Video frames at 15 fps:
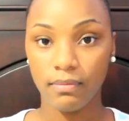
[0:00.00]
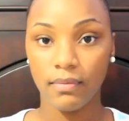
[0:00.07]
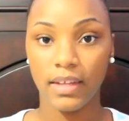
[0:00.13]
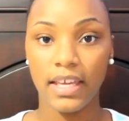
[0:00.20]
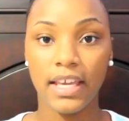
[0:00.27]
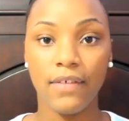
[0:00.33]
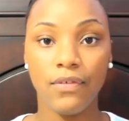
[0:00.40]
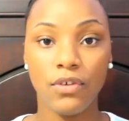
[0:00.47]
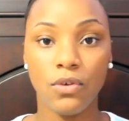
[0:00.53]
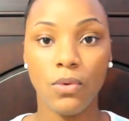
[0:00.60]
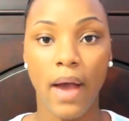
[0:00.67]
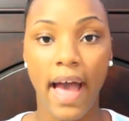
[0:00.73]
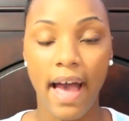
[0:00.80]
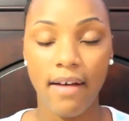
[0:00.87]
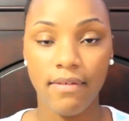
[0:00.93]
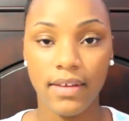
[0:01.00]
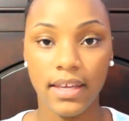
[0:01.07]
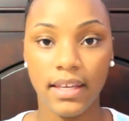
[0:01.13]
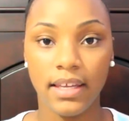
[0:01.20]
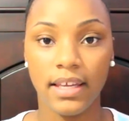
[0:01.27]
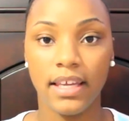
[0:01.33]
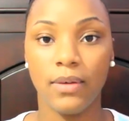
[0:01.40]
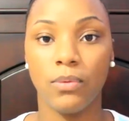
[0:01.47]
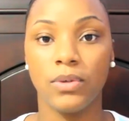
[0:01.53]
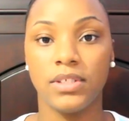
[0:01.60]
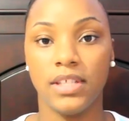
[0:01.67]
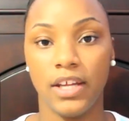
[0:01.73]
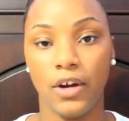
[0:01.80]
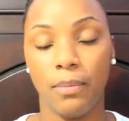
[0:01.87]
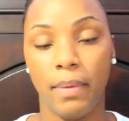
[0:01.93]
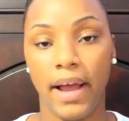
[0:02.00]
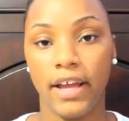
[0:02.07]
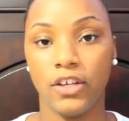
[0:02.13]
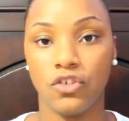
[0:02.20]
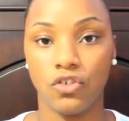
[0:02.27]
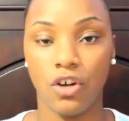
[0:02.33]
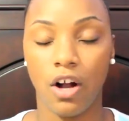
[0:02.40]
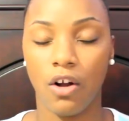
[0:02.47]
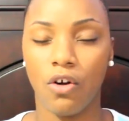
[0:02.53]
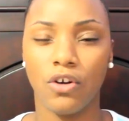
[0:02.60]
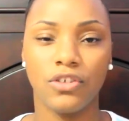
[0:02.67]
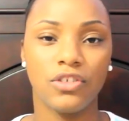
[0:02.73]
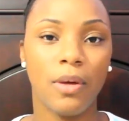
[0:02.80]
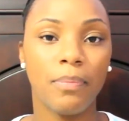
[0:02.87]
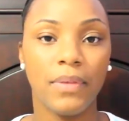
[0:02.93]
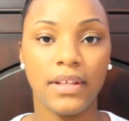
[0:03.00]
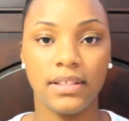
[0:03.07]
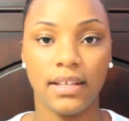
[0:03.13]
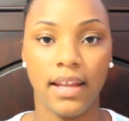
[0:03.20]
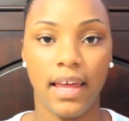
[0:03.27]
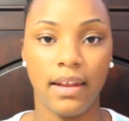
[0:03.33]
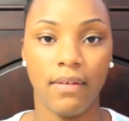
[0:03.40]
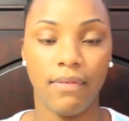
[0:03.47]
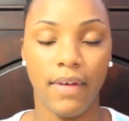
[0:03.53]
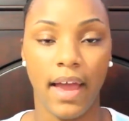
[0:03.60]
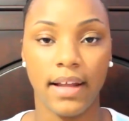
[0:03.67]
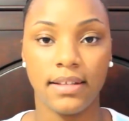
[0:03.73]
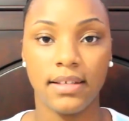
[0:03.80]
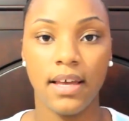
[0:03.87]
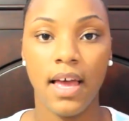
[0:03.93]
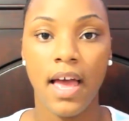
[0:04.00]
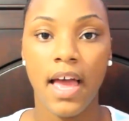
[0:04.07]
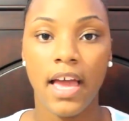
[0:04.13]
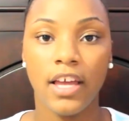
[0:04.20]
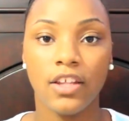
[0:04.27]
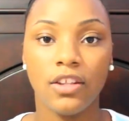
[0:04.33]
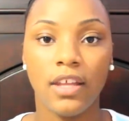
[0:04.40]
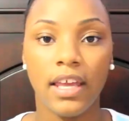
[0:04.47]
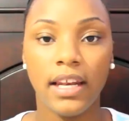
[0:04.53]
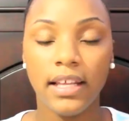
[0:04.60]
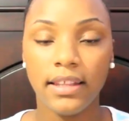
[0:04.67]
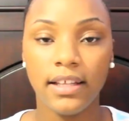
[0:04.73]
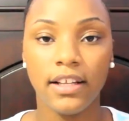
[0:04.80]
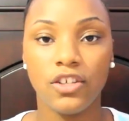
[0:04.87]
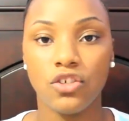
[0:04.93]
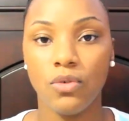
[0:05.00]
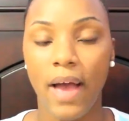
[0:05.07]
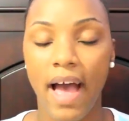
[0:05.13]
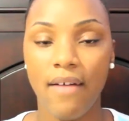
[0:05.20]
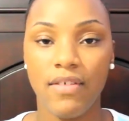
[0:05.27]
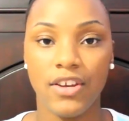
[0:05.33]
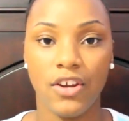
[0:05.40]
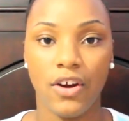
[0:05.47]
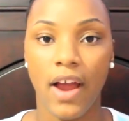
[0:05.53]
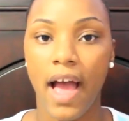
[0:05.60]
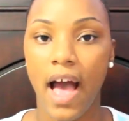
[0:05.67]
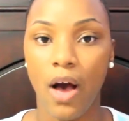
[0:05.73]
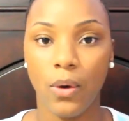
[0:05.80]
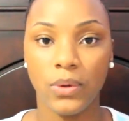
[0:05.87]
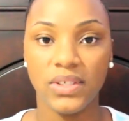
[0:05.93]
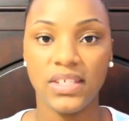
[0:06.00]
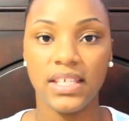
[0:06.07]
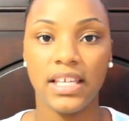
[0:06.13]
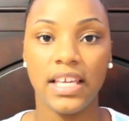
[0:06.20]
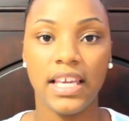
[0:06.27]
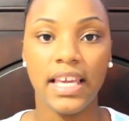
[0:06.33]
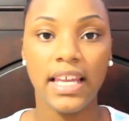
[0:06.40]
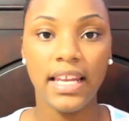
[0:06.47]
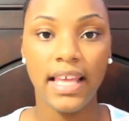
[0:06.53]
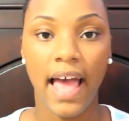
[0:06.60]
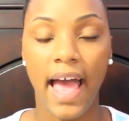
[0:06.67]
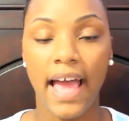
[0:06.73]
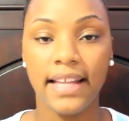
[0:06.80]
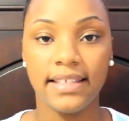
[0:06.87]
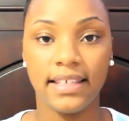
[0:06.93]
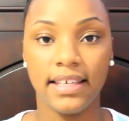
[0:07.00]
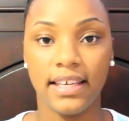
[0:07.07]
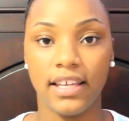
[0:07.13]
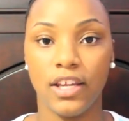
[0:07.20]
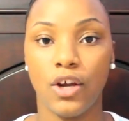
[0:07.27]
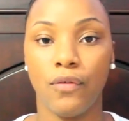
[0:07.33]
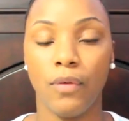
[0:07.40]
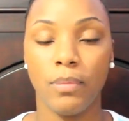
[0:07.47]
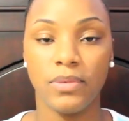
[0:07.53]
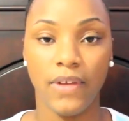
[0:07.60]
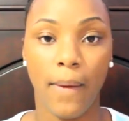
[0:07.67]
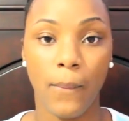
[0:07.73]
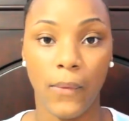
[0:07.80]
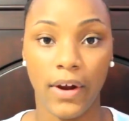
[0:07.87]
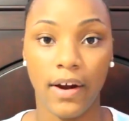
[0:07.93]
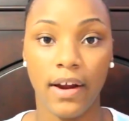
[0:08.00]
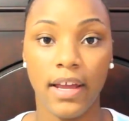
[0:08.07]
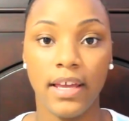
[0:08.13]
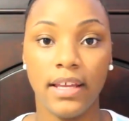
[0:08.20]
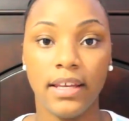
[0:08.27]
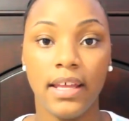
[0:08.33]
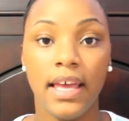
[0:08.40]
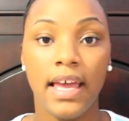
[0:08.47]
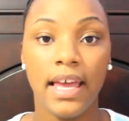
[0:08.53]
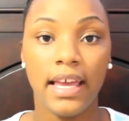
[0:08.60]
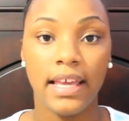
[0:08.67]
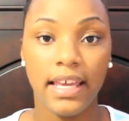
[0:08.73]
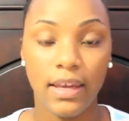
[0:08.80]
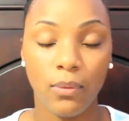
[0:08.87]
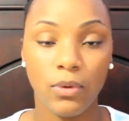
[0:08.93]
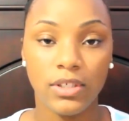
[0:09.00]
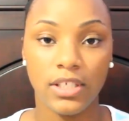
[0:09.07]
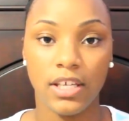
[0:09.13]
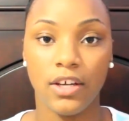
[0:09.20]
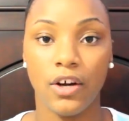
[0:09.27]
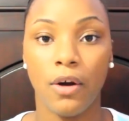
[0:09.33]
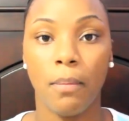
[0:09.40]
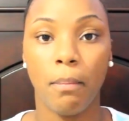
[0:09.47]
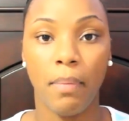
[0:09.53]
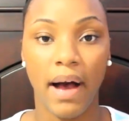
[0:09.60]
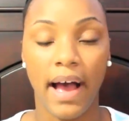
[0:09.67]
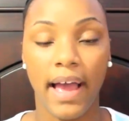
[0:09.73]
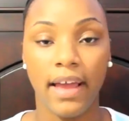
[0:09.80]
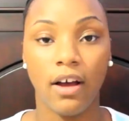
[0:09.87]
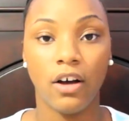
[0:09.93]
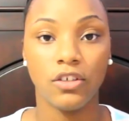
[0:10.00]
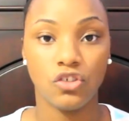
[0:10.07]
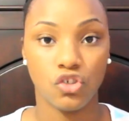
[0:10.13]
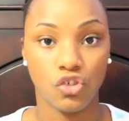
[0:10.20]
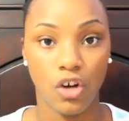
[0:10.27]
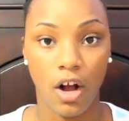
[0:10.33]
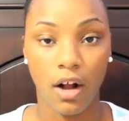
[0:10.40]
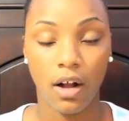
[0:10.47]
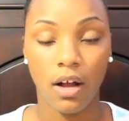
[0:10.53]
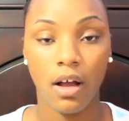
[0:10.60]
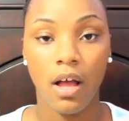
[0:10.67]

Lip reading: if you have it, it was there by a truck, or something to that effect. Anything that you have in your house, it had to get here from somewhere, and it was here by truck.